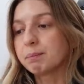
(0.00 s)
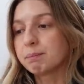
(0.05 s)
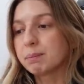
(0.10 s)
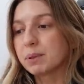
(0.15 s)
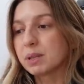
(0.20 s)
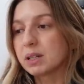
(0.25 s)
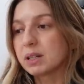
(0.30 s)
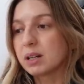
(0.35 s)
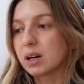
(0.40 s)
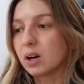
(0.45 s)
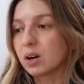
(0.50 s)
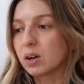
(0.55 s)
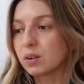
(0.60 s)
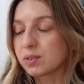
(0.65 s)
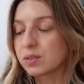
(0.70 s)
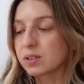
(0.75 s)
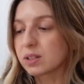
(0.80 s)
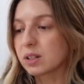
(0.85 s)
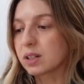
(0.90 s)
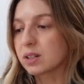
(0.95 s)
But
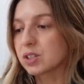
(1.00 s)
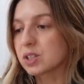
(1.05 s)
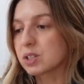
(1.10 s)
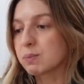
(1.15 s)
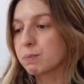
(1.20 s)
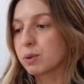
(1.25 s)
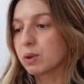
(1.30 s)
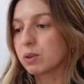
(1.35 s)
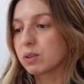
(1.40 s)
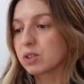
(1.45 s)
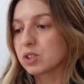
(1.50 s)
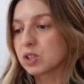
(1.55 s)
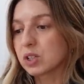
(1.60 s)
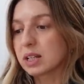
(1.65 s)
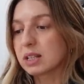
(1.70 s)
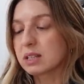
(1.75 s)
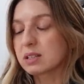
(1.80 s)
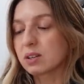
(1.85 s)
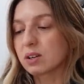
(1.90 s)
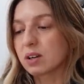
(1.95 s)
often I just put the
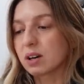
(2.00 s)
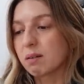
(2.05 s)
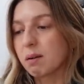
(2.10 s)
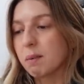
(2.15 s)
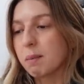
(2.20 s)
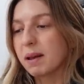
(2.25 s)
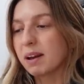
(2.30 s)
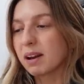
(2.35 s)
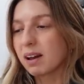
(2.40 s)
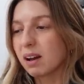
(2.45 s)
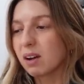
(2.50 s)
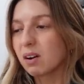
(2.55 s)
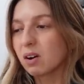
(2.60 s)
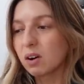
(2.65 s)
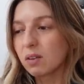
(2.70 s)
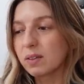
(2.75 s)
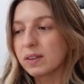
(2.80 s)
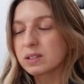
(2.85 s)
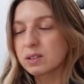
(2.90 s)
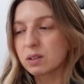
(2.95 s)
jeans on and I'm a bit like,
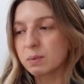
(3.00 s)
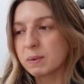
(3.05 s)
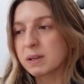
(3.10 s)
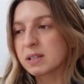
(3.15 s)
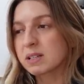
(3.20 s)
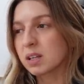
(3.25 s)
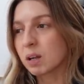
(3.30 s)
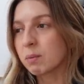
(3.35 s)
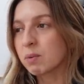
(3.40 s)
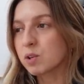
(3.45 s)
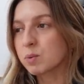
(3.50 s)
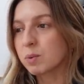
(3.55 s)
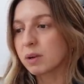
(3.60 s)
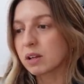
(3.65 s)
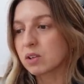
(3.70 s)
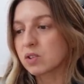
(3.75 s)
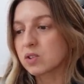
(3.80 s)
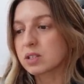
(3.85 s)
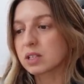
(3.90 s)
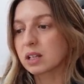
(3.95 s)
oh, this would be so much more
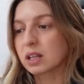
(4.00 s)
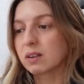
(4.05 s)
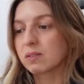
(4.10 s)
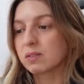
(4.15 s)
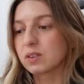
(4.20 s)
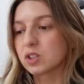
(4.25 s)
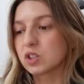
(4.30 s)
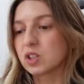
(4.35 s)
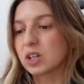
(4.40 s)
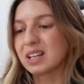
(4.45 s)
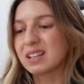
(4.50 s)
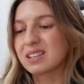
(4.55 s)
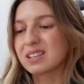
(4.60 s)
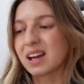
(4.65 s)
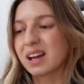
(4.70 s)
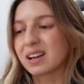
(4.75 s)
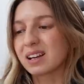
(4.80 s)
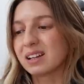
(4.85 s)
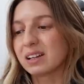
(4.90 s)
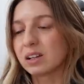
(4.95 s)
interesting if the jeans
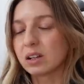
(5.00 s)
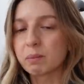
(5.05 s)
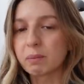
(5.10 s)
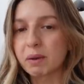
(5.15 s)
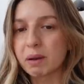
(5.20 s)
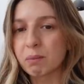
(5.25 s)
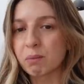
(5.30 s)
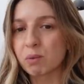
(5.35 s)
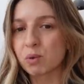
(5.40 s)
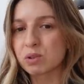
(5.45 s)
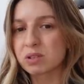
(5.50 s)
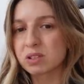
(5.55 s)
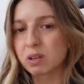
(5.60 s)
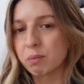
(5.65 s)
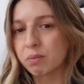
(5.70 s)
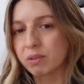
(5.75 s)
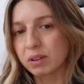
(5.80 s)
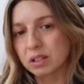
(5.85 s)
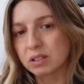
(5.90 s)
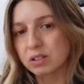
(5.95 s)
had a little bit more
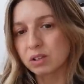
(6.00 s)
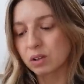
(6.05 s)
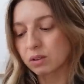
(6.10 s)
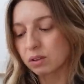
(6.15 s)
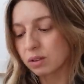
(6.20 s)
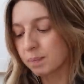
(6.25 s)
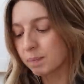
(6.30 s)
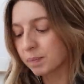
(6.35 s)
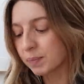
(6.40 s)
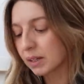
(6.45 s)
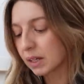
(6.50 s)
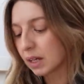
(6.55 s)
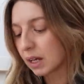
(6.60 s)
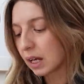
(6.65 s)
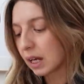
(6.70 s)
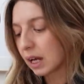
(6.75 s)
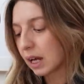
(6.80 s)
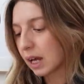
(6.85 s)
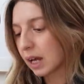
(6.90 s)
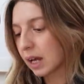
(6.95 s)
something to them.
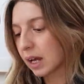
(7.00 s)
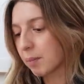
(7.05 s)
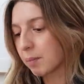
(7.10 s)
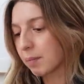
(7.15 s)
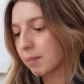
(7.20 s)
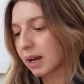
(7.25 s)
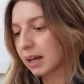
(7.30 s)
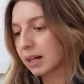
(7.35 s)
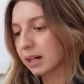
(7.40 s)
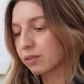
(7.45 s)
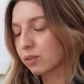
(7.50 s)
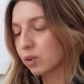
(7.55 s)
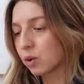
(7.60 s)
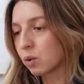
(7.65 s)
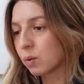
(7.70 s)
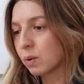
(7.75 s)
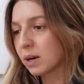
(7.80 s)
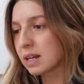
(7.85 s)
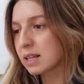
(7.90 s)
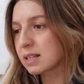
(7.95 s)
And I've
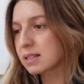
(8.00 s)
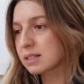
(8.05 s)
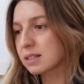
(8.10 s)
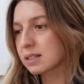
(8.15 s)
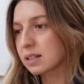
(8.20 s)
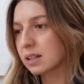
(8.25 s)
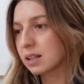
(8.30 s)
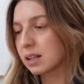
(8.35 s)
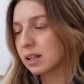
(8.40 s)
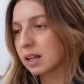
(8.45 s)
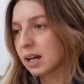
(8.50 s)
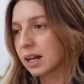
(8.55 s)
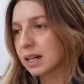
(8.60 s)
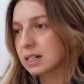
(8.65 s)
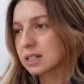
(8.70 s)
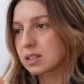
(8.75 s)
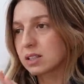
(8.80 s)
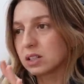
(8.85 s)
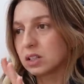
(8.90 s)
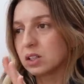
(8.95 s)
always
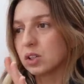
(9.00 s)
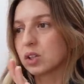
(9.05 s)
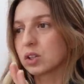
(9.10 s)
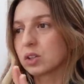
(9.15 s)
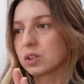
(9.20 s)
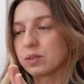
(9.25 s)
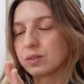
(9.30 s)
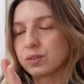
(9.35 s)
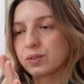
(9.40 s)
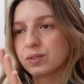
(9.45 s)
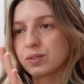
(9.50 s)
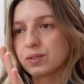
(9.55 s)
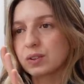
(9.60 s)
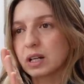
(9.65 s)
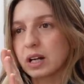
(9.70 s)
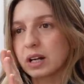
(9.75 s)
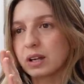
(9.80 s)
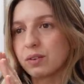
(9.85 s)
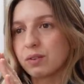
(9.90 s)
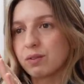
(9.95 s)
liked the look of
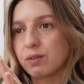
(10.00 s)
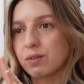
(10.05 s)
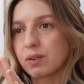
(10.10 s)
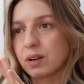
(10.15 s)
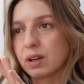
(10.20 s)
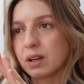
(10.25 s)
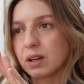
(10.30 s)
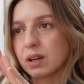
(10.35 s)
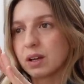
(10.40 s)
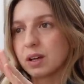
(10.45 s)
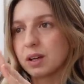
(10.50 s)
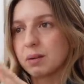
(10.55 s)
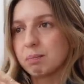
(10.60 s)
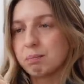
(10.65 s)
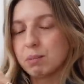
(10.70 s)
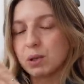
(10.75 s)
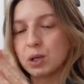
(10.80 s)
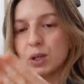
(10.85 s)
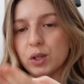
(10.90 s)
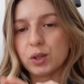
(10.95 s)
kind of
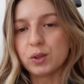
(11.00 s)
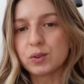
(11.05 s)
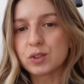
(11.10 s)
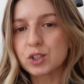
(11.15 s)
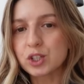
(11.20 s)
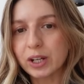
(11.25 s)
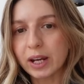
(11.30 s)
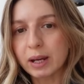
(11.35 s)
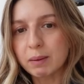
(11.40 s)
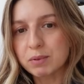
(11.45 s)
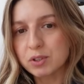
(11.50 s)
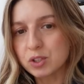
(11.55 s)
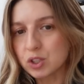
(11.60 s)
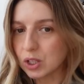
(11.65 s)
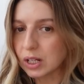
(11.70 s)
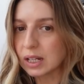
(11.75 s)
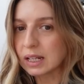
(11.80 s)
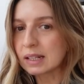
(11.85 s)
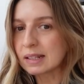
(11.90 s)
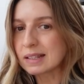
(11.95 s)
balloon-shaped
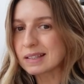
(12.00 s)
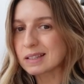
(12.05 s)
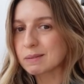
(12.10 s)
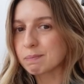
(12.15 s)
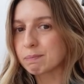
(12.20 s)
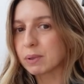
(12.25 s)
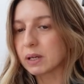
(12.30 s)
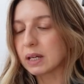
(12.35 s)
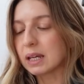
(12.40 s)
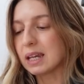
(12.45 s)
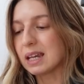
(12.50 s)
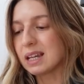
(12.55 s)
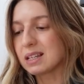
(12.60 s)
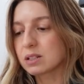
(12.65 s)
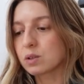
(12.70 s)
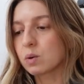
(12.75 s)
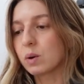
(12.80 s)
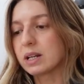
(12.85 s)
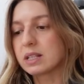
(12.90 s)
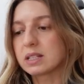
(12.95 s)
jeans, but it
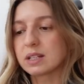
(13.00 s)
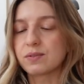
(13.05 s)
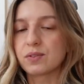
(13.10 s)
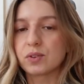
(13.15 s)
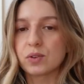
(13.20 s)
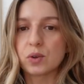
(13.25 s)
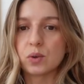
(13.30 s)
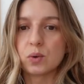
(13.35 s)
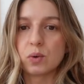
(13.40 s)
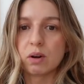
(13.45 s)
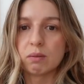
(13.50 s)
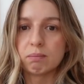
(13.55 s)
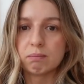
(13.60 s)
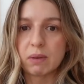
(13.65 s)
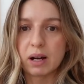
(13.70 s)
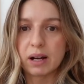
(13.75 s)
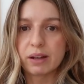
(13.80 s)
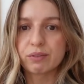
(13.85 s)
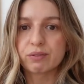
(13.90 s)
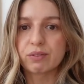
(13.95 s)
is quite difficult on
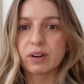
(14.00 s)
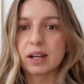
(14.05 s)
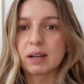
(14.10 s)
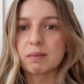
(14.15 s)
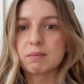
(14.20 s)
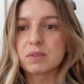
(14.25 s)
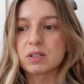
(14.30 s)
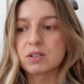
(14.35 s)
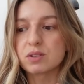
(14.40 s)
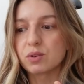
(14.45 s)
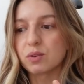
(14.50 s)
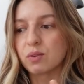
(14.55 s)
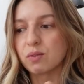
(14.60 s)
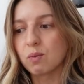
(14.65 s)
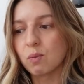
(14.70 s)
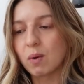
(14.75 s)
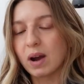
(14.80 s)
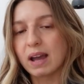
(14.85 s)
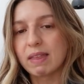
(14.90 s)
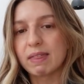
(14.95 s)
my frame to sort of
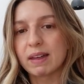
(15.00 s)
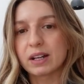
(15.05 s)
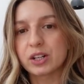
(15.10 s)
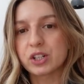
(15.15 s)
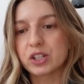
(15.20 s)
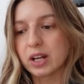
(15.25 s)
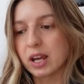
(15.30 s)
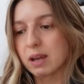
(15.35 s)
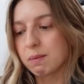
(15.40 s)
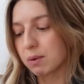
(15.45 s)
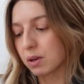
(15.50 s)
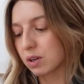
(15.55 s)
wear that shape